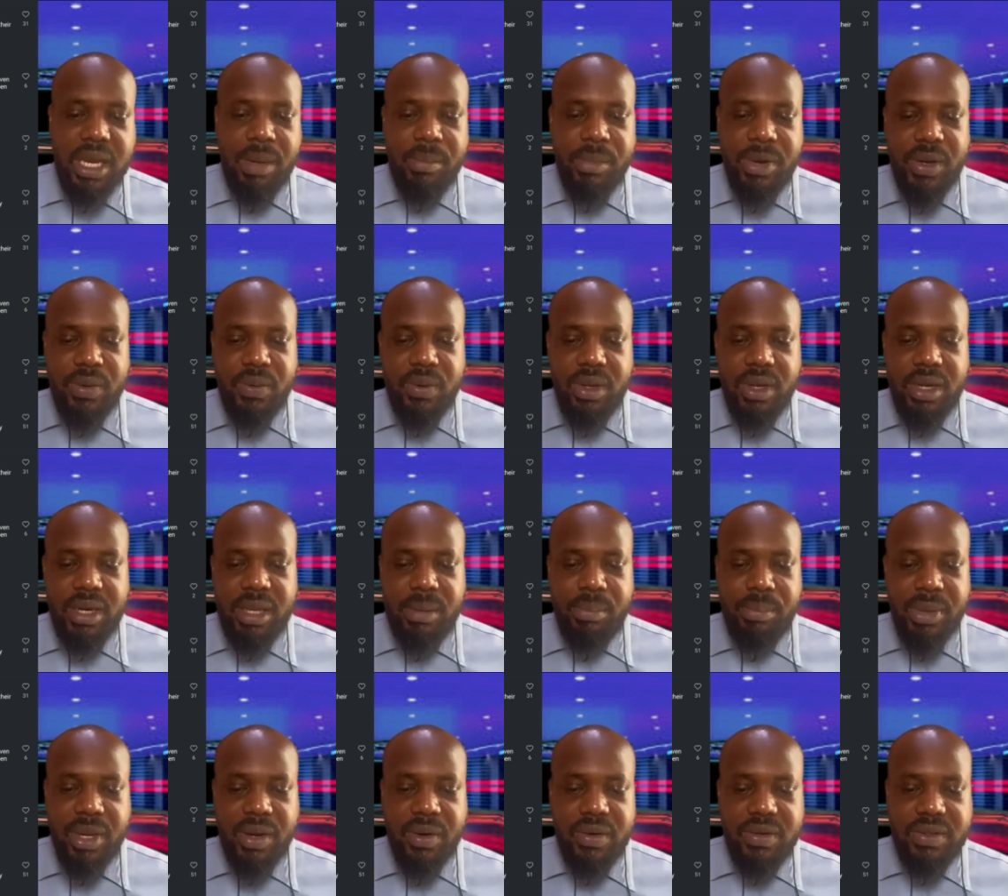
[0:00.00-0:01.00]
Manuel
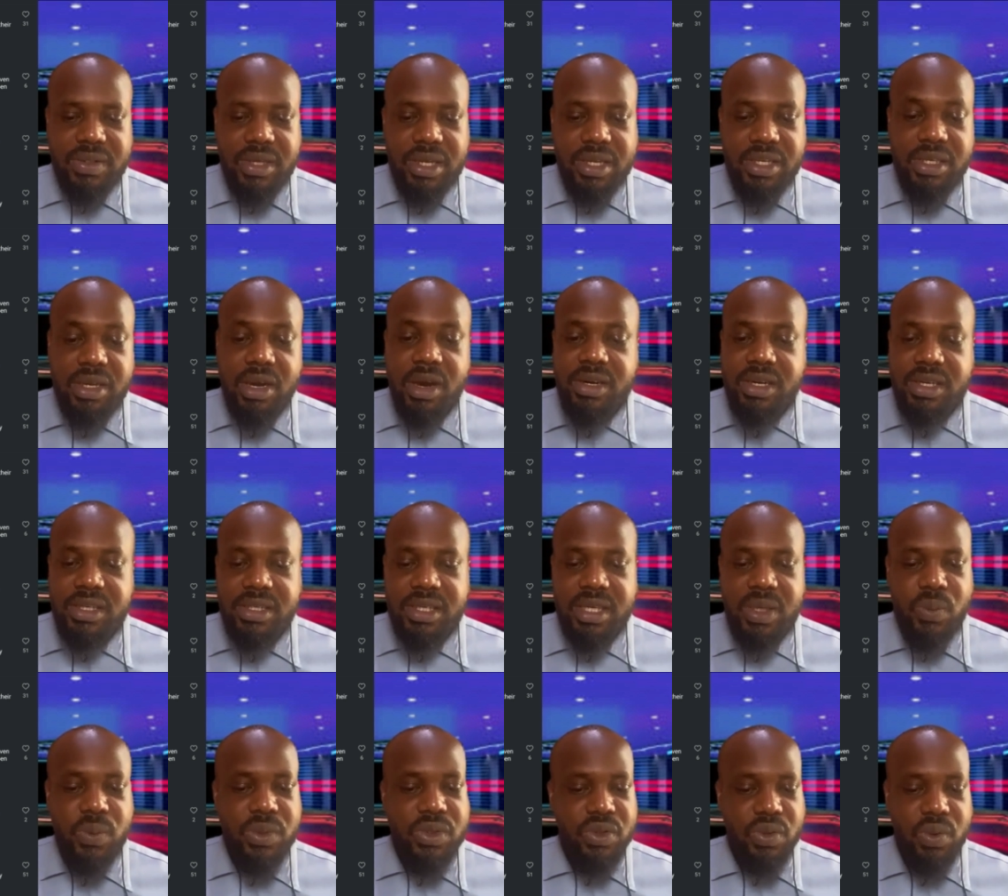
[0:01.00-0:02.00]
Emperor says,
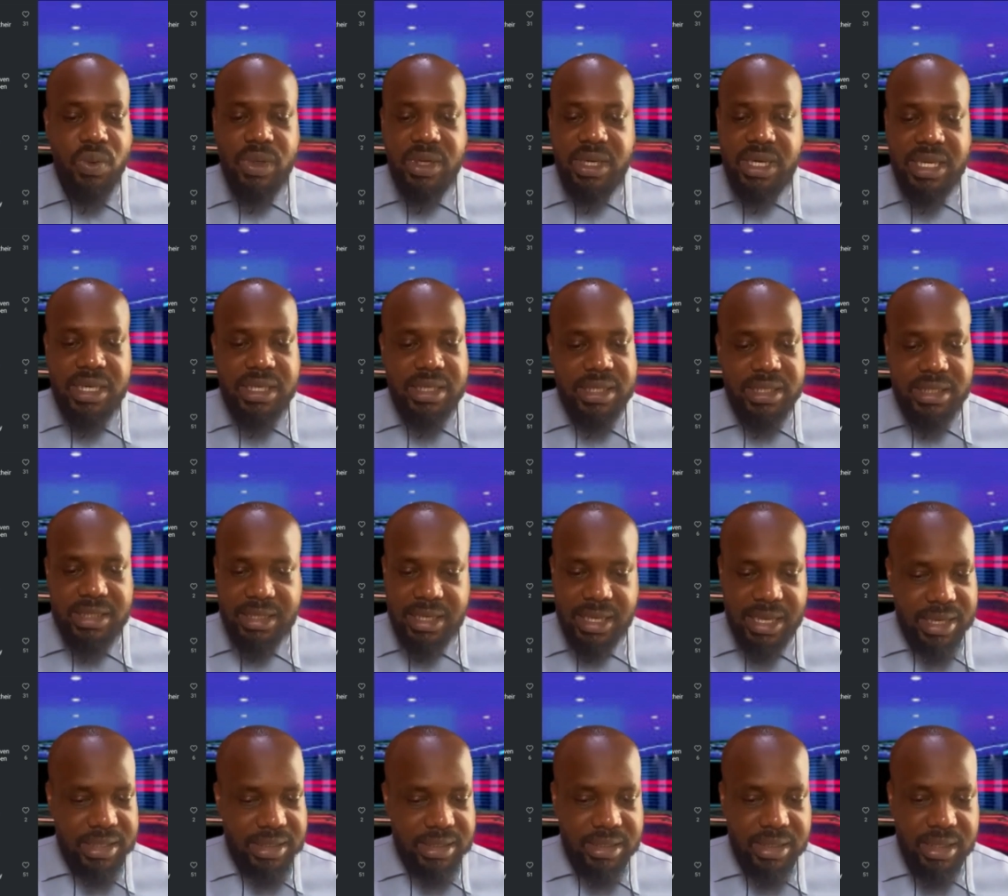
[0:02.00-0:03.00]
honestly, we don't need this
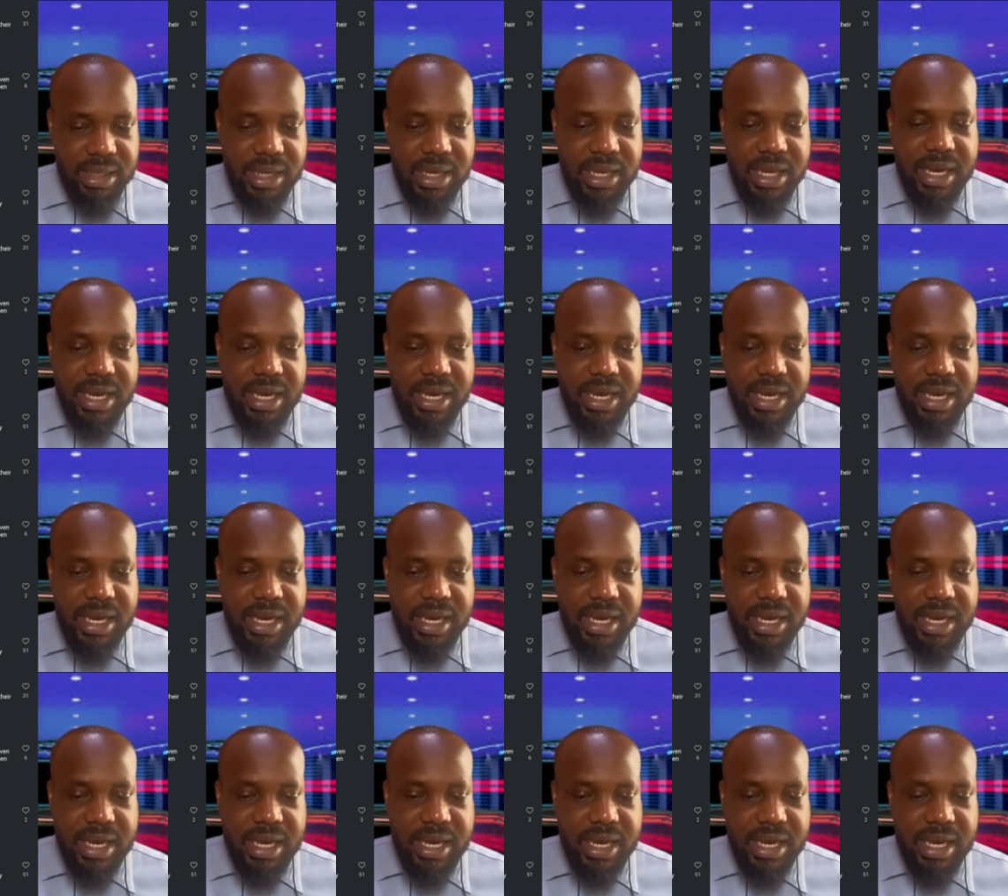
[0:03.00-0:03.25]
yet.